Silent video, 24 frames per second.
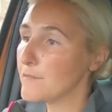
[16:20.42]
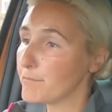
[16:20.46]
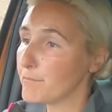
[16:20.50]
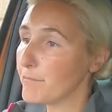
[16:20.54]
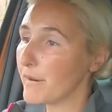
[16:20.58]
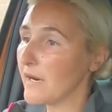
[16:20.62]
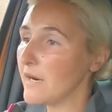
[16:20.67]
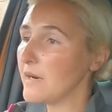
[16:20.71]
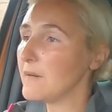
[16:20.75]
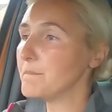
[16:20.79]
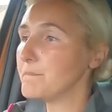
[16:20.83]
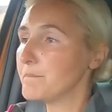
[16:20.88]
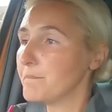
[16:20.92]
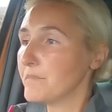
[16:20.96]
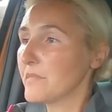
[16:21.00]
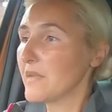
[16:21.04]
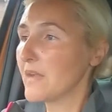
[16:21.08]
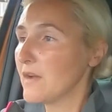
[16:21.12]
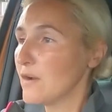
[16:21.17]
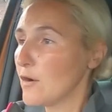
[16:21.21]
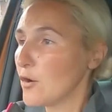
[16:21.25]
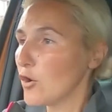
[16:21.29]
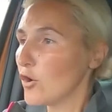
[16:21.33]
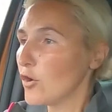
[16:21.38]
But
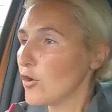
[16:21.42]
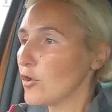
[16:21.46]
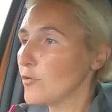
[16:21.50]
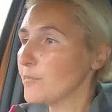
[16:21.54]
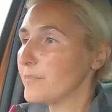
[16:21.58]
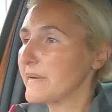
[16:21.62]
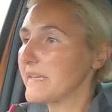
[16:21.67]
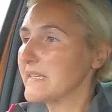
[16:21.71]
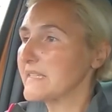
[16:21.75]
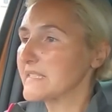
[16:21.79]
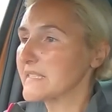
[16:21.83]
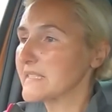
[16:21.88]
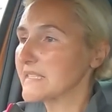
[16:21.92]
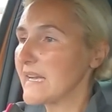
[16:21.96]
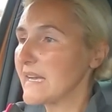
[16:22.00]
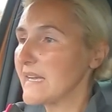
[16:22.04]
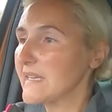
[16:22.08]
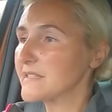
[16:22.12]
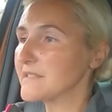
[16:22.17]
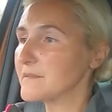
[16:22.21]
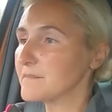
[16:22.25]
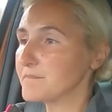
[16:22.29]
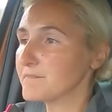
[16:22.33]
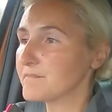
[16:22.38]
all being
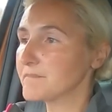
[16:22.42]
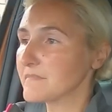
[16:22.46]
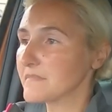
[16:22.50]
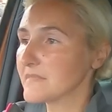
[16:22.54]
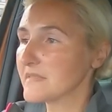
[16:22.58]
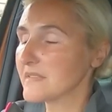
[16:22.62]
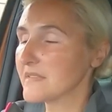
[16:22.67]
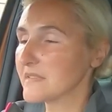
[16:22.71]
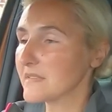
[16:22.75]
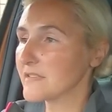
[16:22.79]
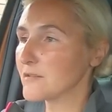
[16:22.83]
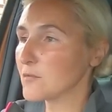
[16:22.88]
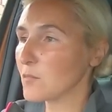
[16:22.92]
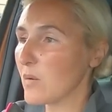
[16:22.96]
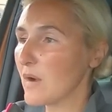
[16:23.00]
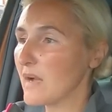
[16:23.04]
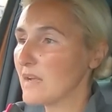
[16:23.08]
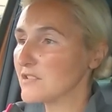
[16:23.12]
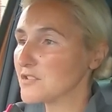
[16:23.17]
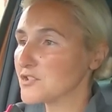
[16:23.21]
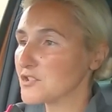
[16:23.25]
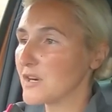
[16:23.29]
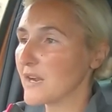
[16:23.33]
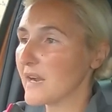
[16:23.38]
said, the
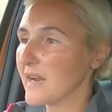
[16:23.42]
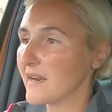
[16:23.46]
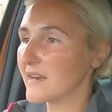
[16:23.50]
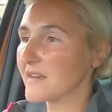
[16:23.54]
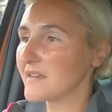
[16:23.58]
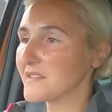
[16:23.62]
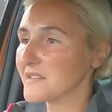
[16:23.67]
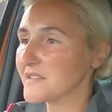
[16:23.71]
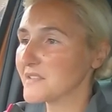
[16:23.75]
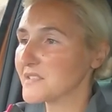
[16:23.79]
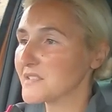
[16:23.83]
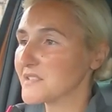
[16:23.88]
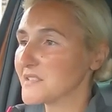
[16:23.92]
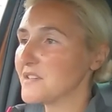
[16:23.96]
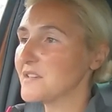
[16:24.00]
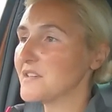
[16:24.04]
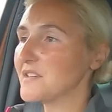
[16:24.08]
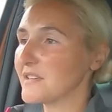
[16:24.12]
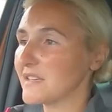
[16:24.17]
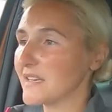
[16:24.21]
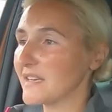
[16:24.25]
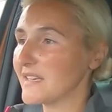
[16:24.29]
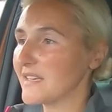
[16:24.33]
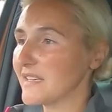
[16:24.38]
Wildtrak
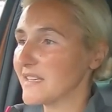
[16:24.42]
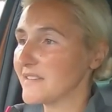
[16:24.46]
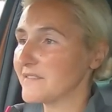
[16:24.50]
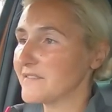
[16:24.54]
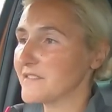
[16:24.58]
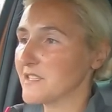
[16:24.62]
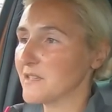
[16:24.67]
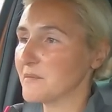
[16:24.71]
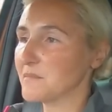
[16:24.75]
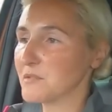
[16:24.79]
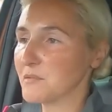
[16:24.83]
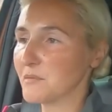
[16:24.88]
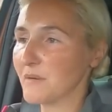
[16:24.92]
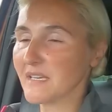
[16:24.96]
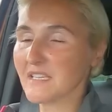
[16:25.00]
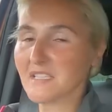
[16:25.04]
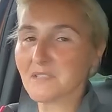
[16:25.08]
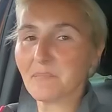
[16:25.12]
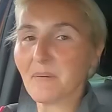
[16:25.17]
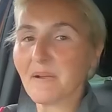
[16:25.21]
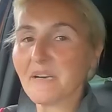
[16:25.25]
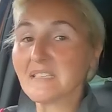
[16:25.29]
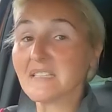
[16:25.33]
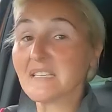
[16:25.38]
certainly lives up to
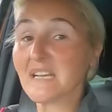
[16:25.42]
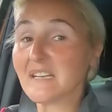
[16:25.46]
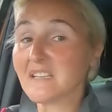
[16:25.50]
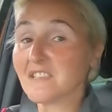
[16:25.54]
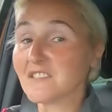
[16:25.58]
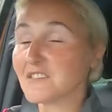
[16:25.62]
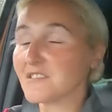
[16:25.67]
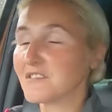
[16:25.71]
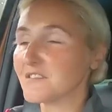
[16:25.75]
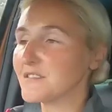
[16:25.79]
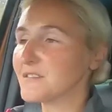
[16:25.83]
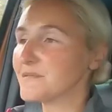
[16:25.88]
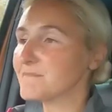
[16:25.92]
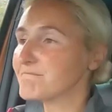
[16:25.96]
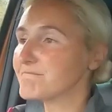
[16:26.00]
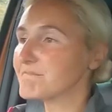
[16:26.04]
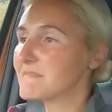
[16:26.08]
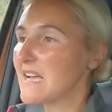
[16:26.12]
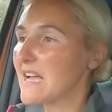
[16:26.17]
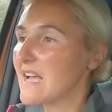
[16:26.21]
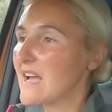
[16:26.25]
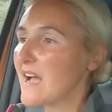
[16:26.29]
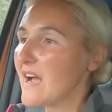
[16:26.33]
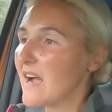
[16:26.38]
expectations.
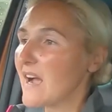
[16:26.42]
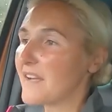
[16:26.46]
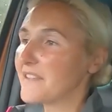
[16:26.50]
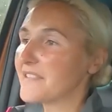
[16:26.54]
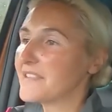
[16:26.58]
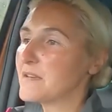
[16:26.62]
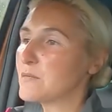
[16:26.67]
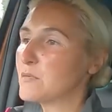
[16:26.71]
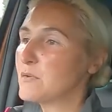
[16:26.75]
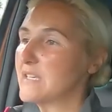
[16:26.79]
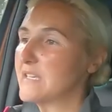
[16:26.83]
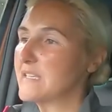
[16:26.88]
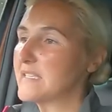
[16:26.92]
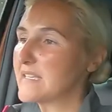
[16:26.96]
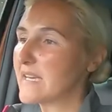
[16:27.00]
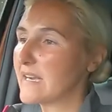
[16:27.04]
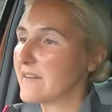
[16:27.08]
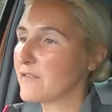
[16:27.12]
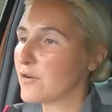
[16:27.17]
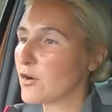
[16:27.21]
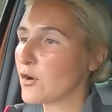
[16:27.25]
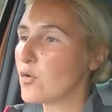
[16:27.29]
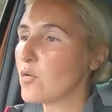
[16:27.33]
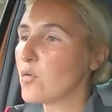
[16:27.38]
I think we need to
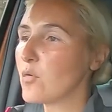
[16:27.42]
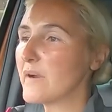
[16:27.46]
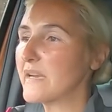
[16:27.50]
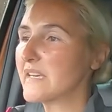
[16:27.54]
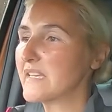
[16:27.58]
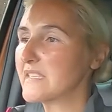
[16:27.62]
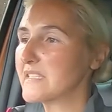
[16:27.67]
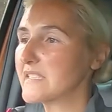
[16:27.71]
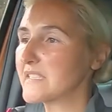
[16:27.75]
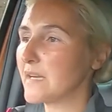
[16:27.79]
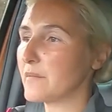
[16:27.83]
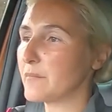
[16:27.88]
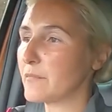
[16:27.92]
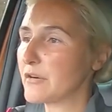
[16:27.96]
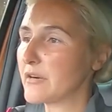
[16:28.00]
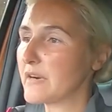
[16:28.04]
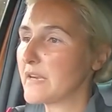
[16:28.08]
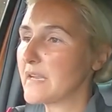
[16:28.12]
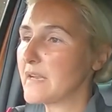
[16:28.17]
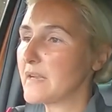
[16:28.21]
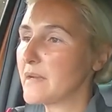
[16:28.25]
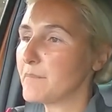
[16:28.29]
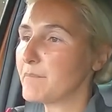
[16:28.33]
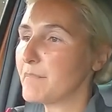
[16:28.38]
have a quick
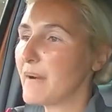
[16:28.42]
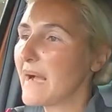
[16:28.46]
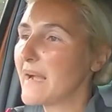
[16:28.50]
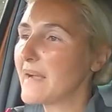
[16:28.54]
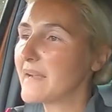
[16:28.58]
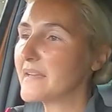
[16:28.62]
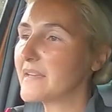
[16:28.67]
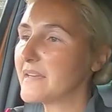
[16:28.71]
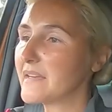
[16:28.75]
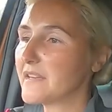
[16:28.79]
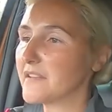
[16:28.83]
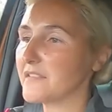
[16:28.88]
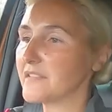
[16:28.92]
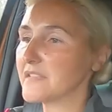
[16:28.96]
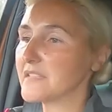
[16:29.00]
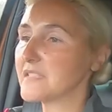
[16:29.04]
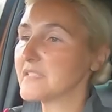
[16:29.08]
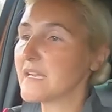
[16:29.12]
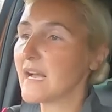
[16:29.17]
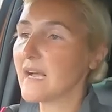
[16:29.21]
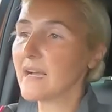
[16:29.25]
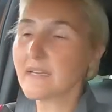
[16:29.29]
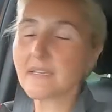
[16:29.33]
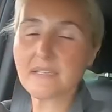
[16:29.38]
summary back at the
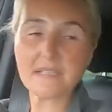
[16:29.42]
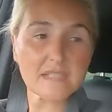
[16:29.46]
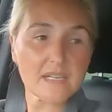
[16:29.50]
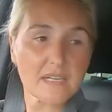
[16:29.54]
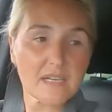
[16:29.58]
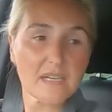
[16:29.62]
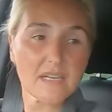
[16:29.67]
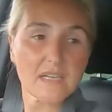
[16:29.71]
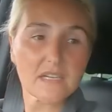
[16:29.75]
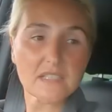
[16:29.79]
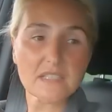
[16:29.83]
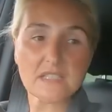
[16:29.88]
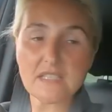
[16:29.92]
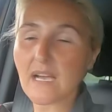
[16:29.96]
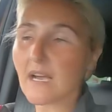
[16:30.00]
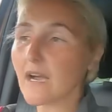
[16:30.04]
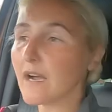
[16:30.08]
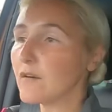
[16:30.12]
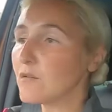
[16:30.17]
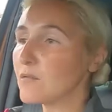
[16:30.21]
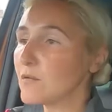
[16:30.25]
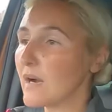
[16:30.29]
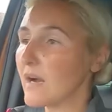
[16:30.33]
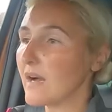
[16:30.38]
site.
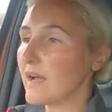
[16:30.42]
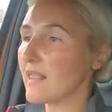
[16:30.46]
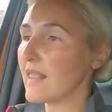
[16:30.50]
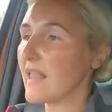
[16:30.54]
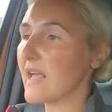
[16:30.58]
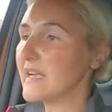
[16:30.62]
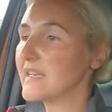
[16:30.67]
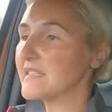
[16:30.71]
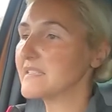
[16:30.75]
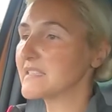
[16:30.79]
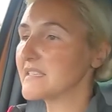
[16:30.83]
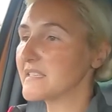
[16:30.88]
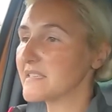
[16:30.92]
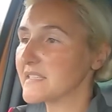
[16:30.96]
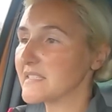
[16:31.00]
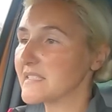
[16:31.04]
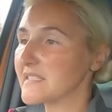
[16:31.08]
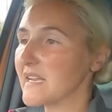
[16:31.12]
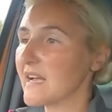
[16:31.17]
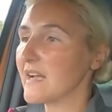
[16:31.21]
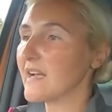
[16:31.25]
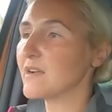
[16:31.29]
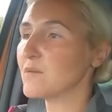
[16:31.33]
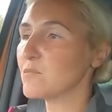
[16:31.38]
So I'll head to the
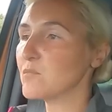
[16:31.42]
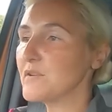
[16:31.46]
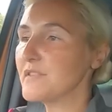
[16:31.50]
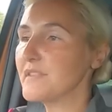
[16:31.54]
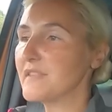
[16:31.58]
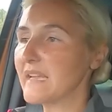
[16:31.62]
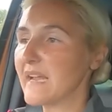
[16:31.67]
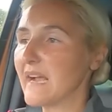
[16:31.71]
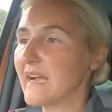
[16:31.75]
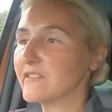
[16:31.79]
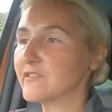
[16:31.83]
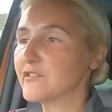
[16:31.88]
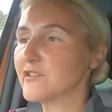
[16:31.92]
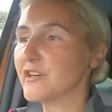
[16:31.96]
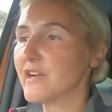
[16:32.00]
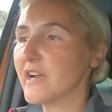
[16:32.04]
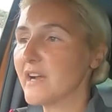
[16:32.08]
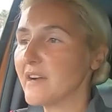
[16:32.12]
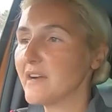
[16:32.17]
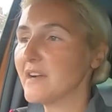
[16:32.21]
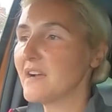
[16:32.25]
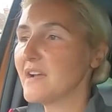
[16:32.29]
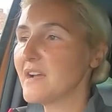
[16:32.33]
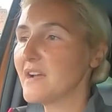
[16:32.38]
site with the
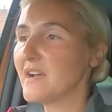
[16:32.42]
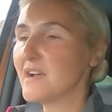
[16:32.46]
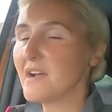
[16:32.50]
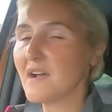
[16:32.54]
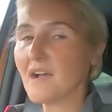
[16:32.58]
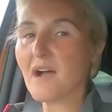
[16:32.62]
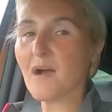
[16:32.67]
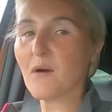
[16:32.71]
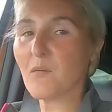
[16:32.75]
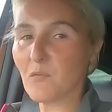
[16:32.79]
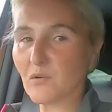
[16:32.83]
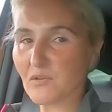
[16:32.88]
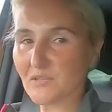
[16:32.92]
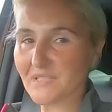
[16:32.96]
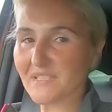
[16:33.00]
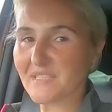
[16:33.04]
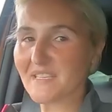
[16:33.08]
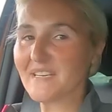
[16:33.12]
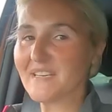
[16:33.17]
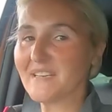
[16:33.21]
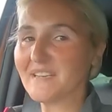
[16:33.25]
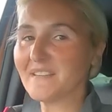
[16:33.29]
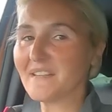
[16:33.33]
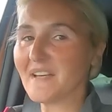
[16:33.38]
Adria and we'll
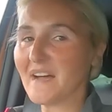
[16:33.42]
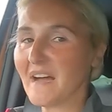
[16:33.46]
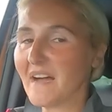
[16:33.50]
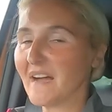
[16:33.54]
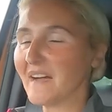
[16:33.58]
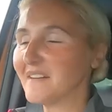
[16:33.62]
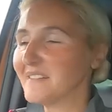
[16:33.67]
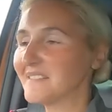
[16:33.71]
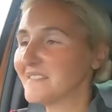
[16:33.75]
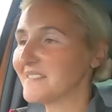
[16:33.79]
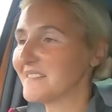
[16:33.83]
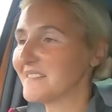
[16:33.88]
see you there.